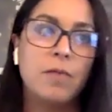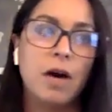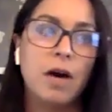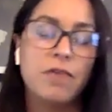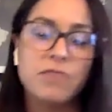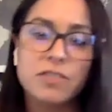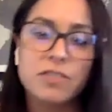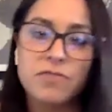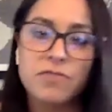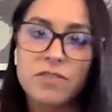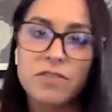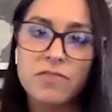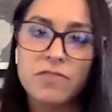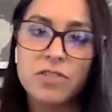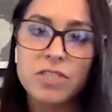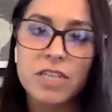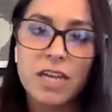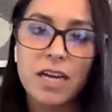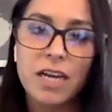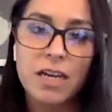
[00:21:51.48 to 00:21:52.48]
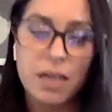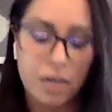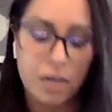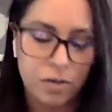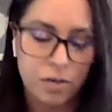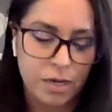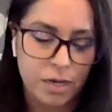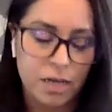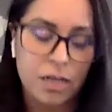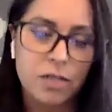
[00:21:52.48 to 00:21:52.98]
Office for Diversity,
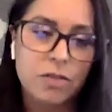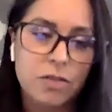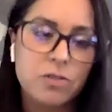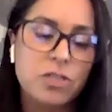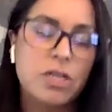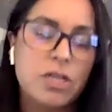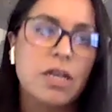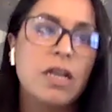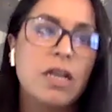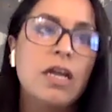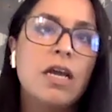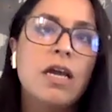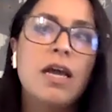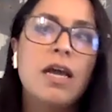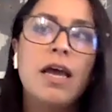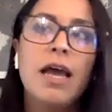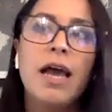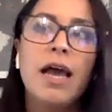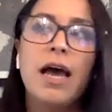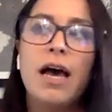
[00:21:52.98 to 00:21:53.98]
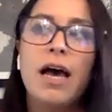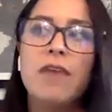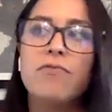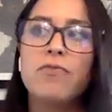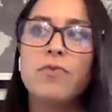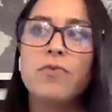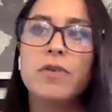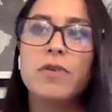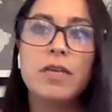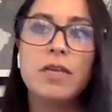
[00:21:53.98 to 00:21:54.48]
Equity, Inclusion have
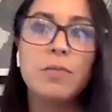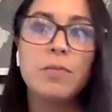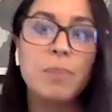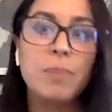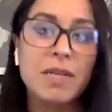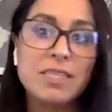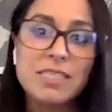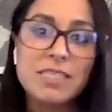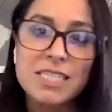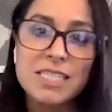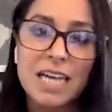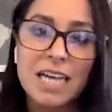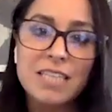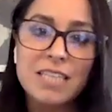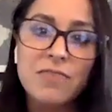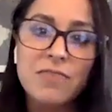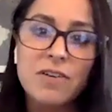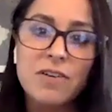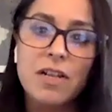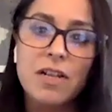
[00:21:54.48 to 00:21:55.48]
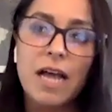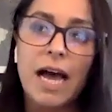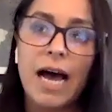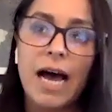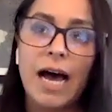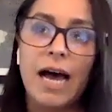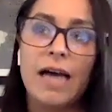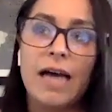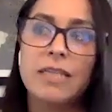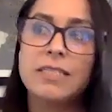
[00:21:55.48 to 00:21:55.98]
really been successful
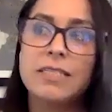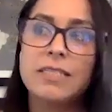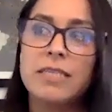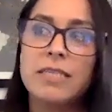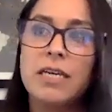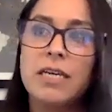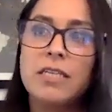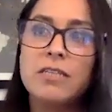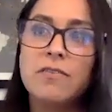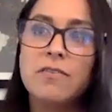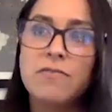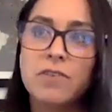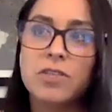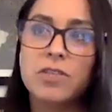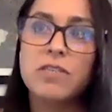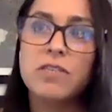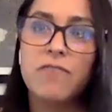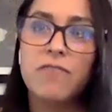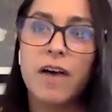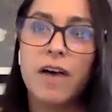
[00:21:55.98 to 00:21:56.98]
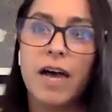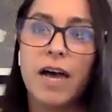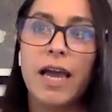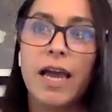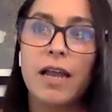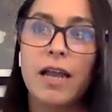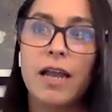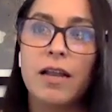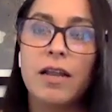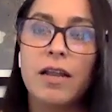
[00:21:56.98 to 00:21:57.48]
at
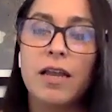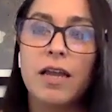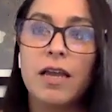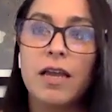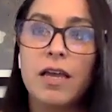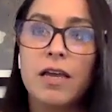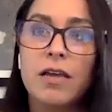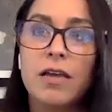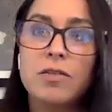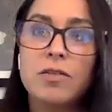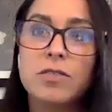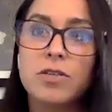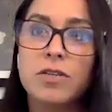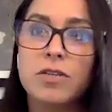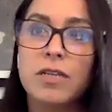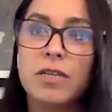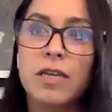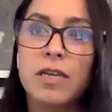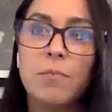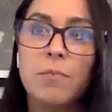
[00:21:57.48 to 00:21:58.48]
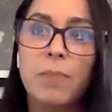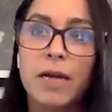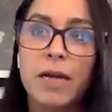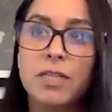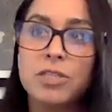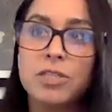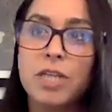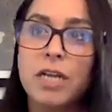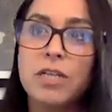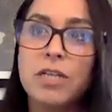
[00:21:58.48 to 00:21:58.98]
diversifying, certainly by
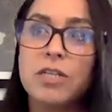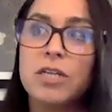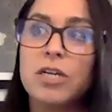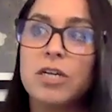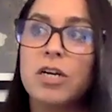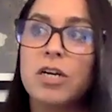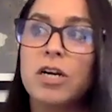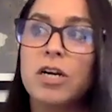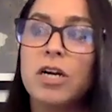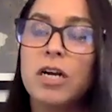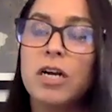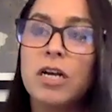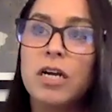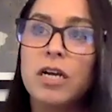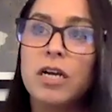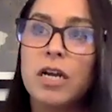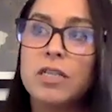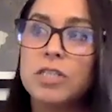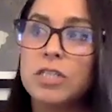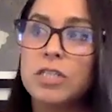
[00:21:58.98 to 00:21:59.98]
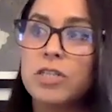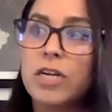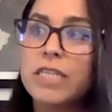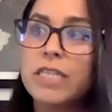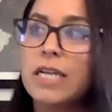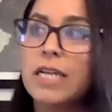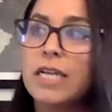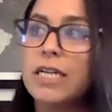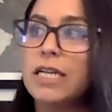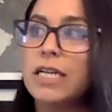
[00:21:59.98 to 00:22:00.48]
gender
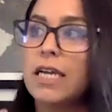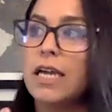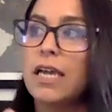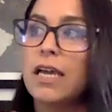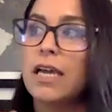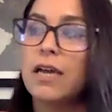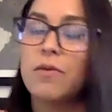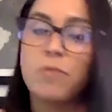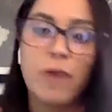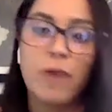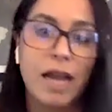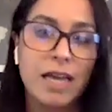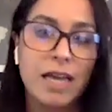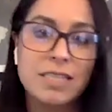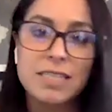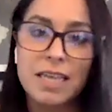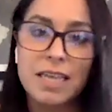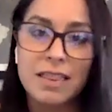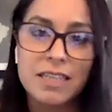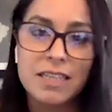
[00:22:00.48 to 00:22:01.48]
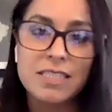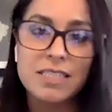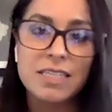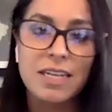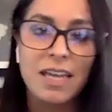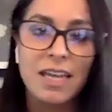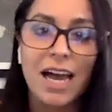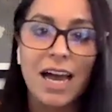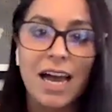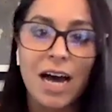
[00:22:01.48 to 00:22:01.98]
identity, race,
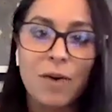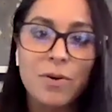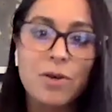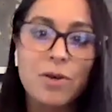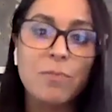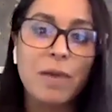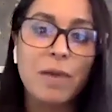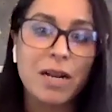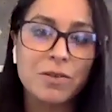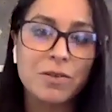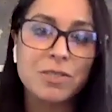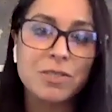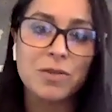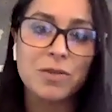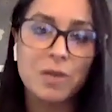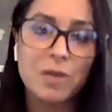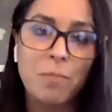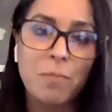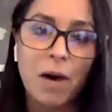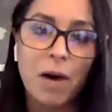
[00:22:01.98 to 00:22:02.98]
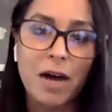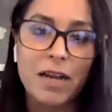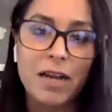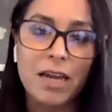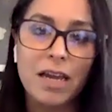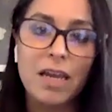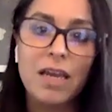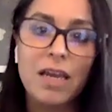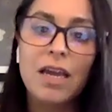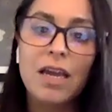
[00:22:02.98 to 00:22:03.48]
ethnicity, our medical student
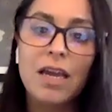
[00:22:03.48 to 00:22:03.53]
body.